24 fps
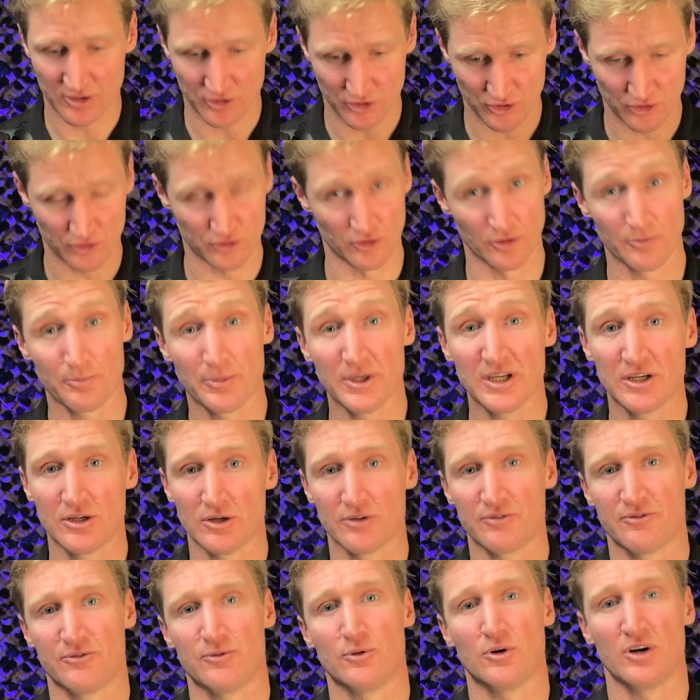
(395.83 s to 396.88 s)
should be
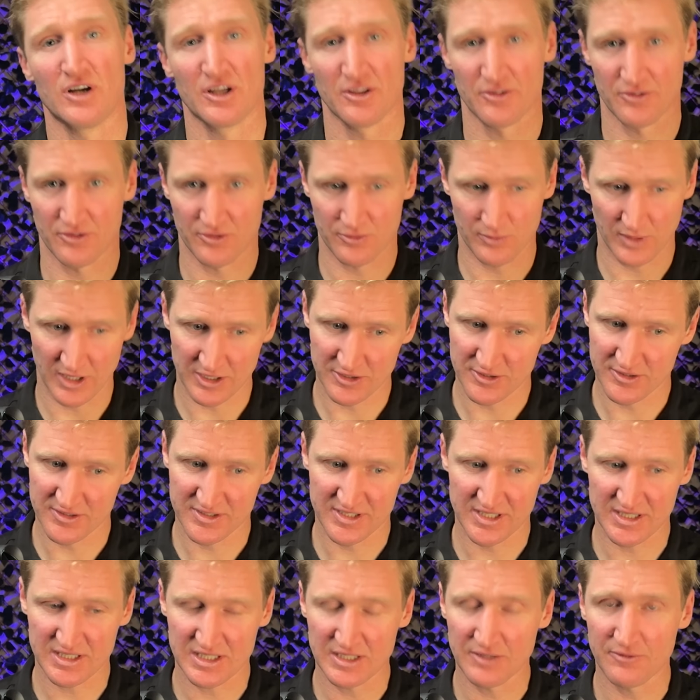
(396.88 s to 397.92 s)
good for
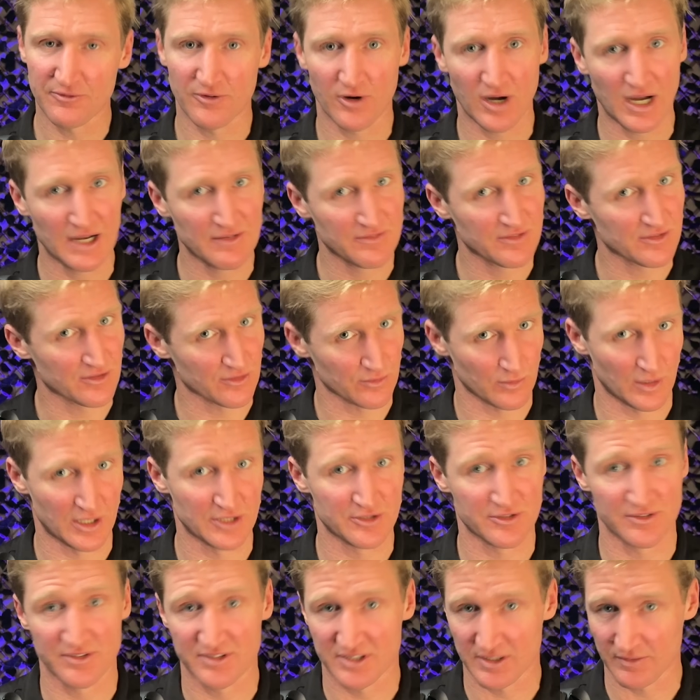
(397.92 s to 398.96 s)
365 to
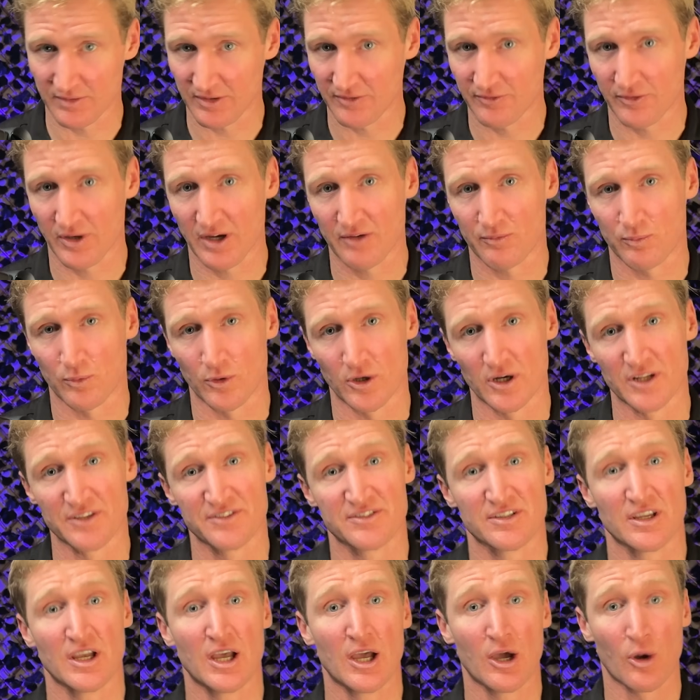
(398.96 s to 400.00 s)
375 watts,
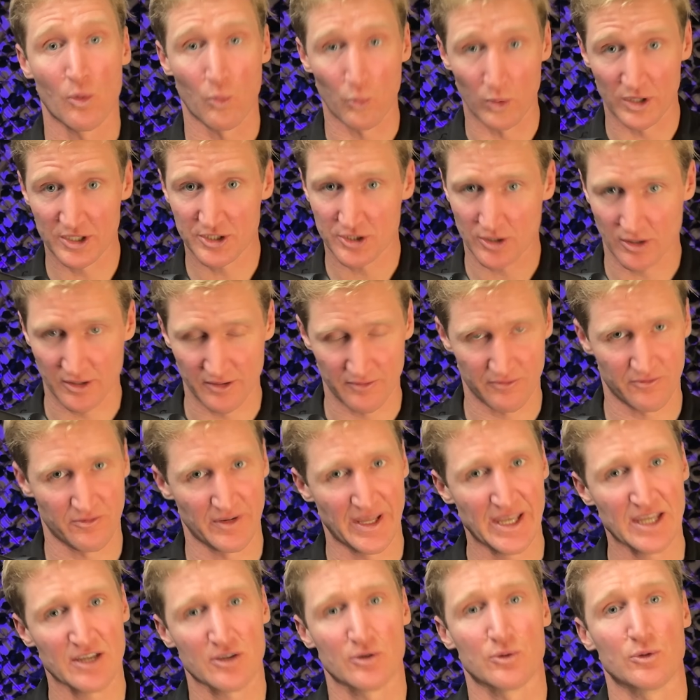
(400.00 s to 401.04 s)
which on a
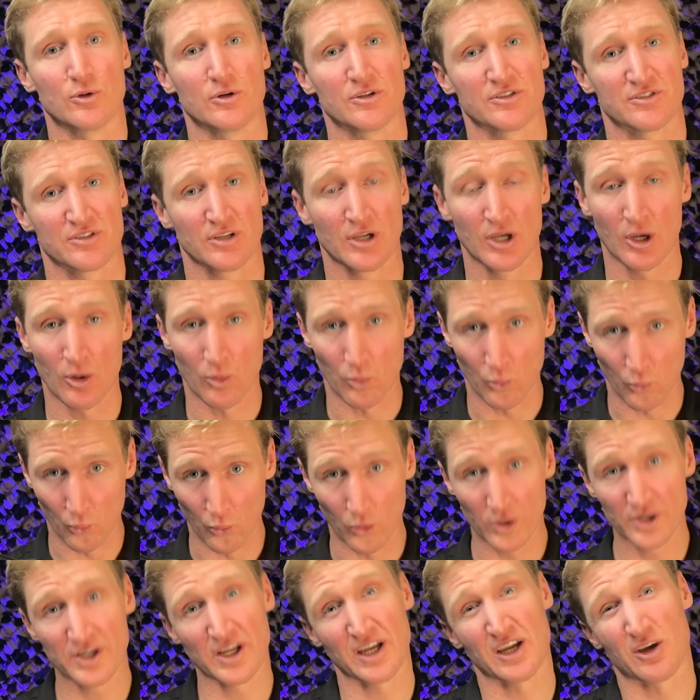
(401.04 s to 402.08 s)
flat course
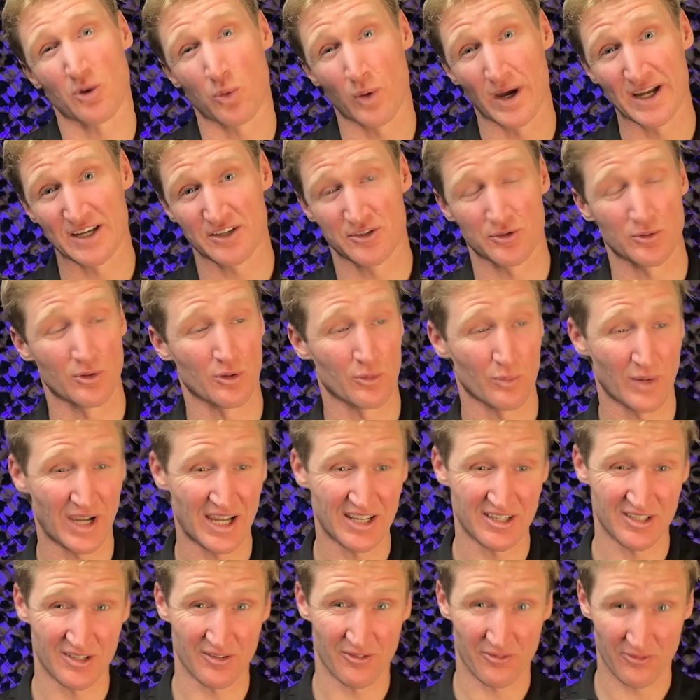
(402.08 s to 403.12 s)
would equate to
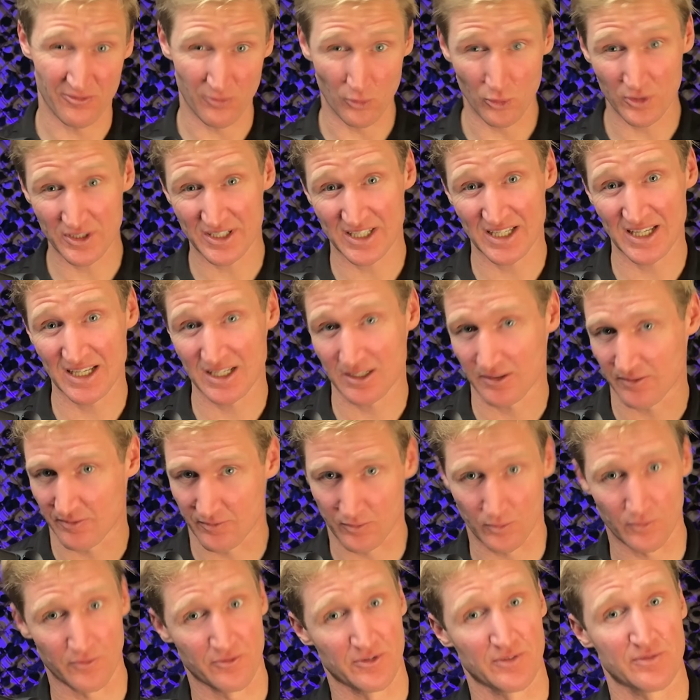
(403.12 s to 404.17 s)
around a 410 to
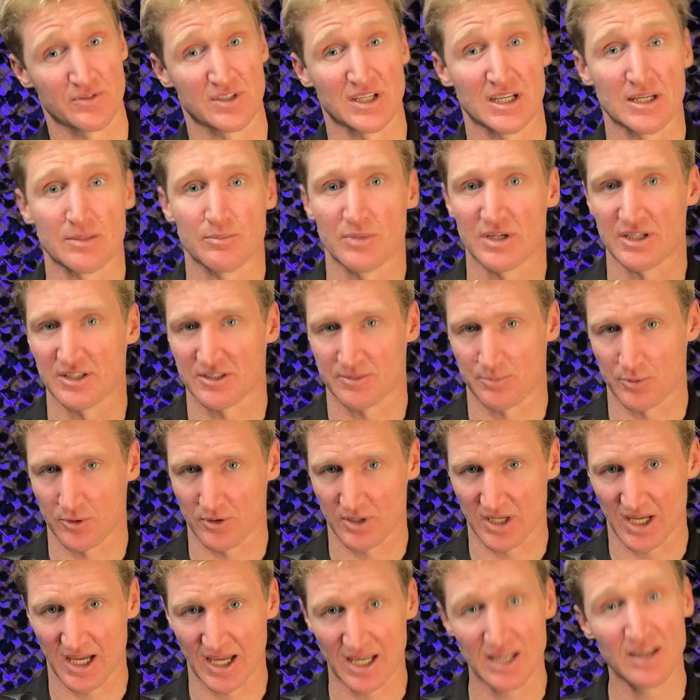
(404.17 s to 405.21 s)
415 minutes per
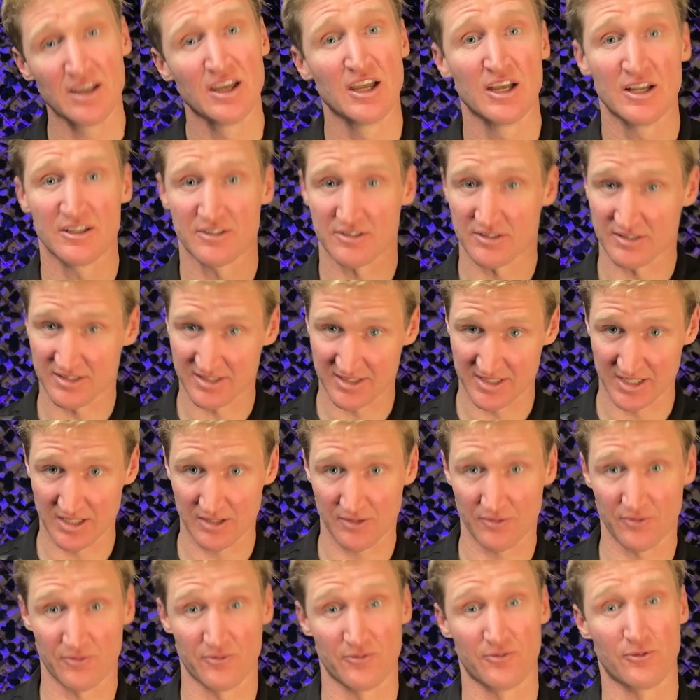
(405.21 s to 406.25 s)
K, so
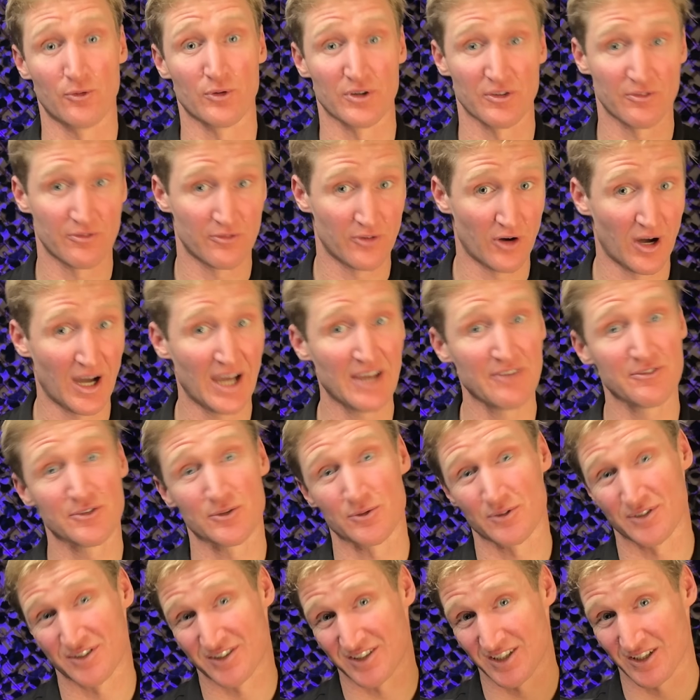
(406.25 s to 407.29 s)
645 to
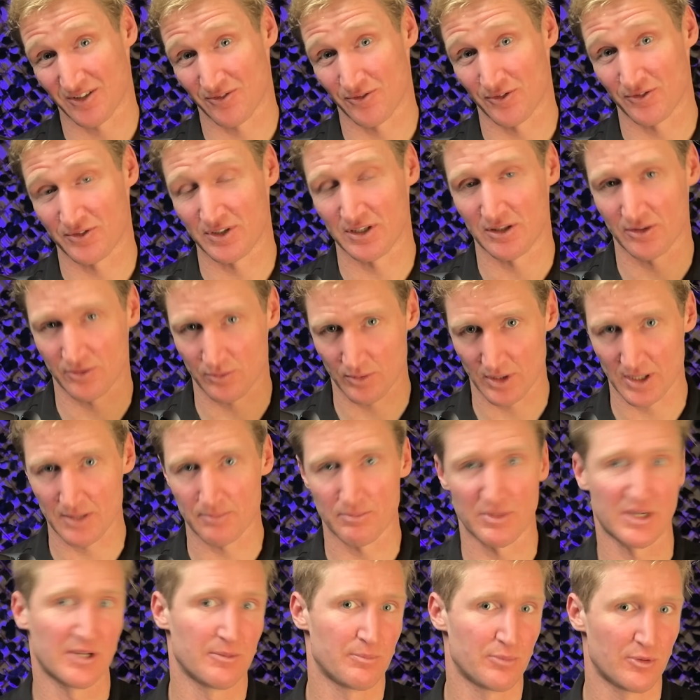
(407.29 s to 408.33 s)
a 653
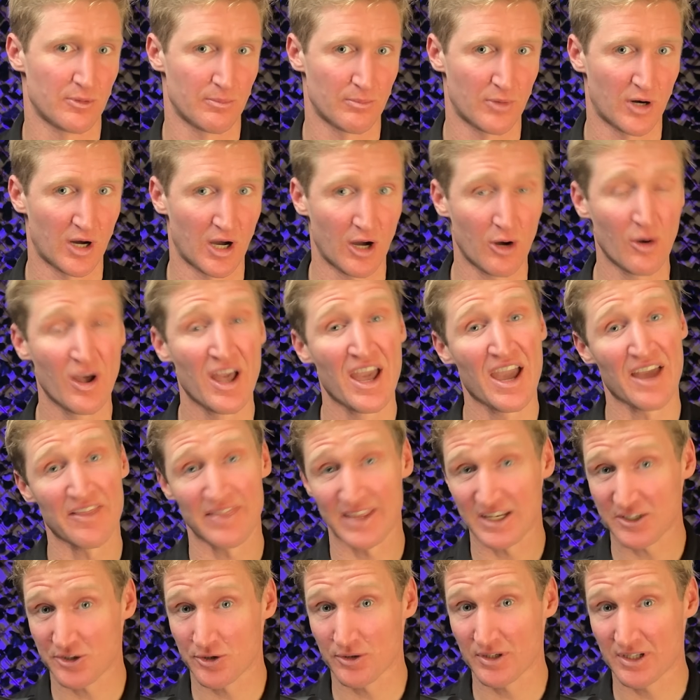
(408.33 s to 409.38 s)
minute per mile, and
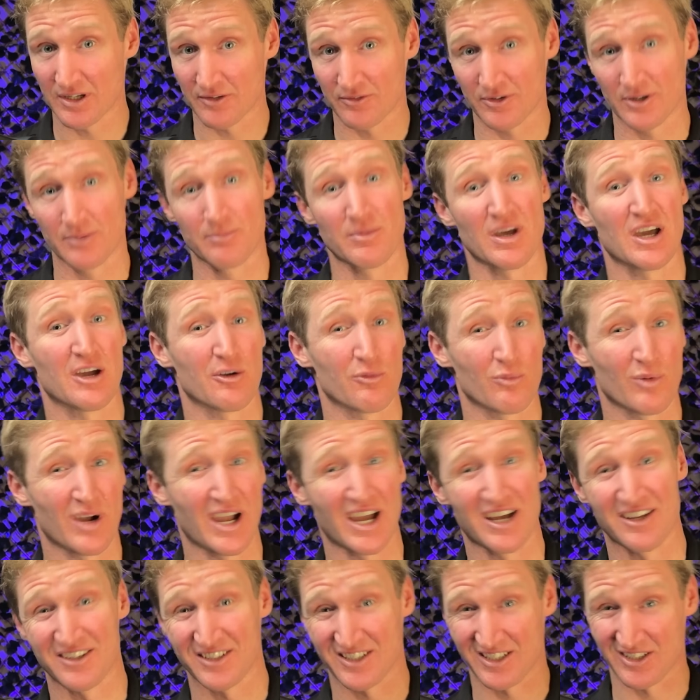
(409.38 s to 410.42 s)
that should give him
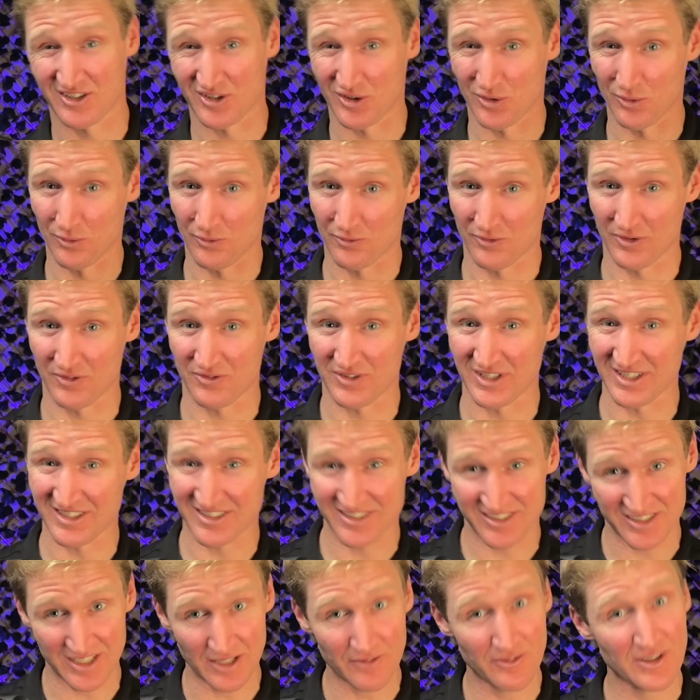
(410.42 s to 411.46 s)
around a
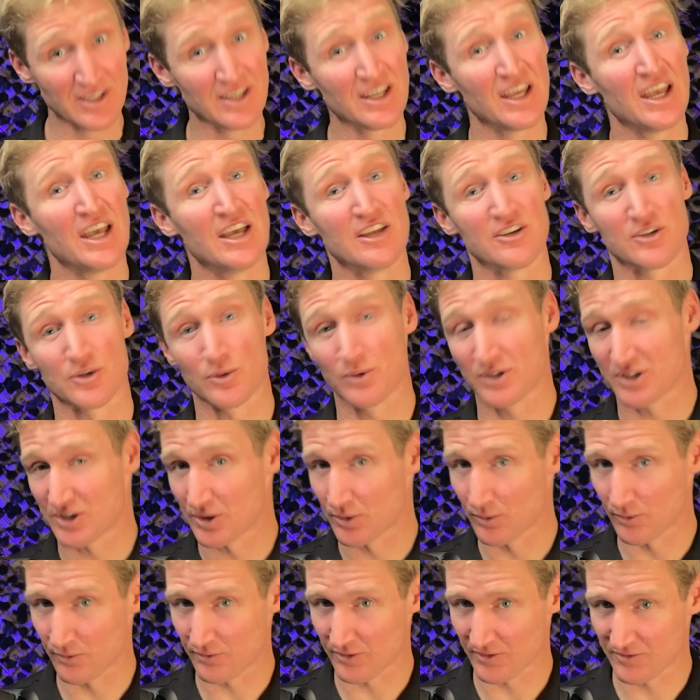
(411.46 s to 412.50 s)
257 to a
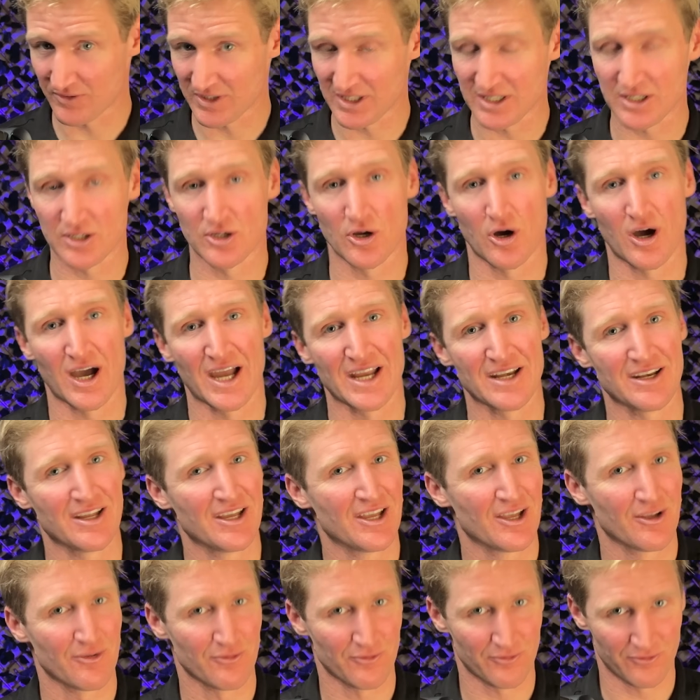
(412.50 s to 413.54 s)
259
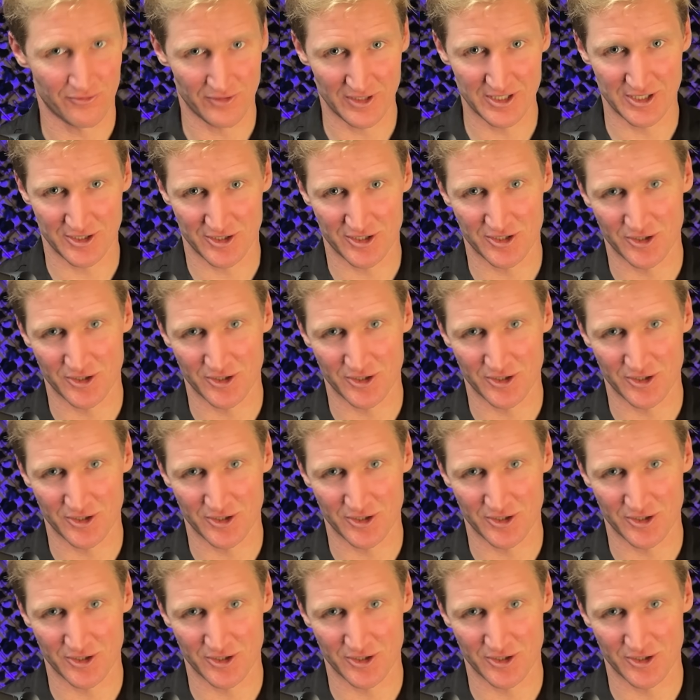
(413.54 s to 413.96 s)
finish